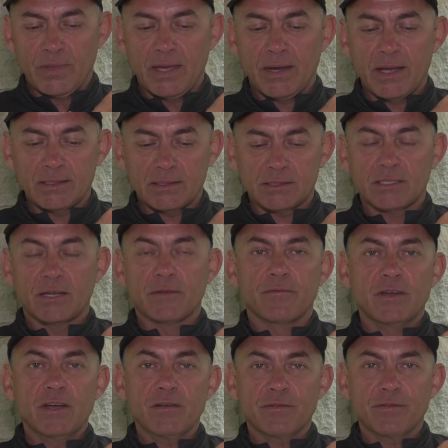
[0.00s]
And as I said, a
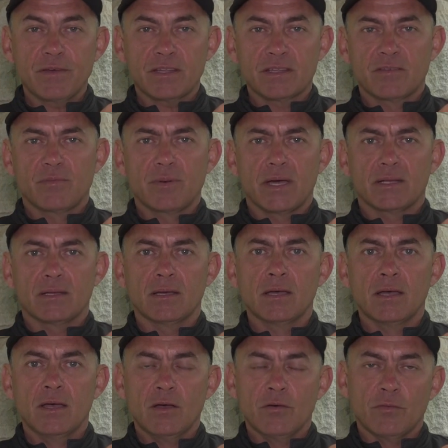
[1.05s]
very effective bait
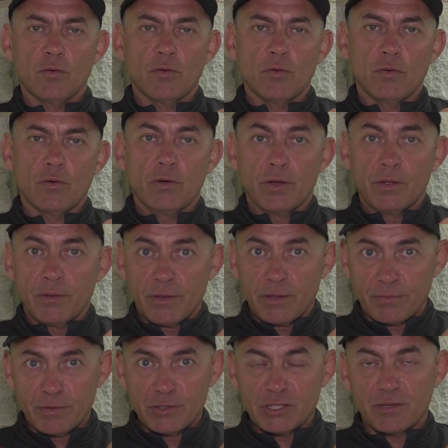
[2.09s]
for the
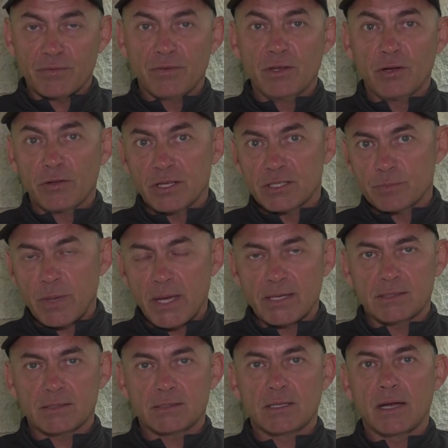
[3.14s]
fish that feed on those
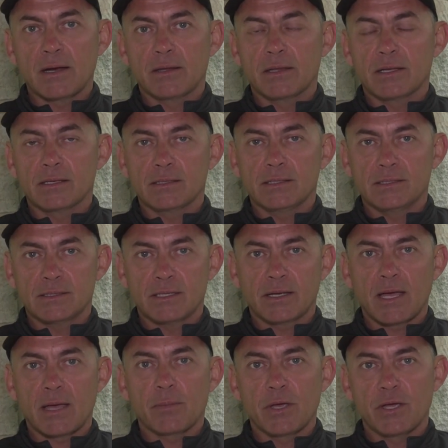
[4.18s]
banks down in the Eastern
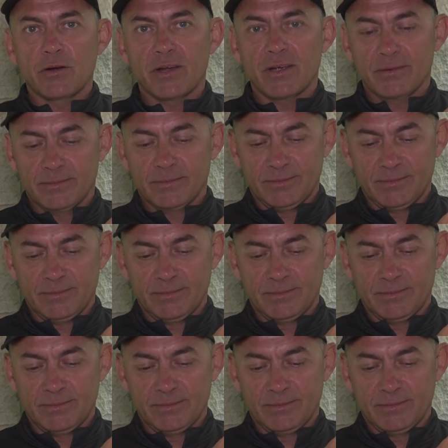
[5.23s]
Cape area.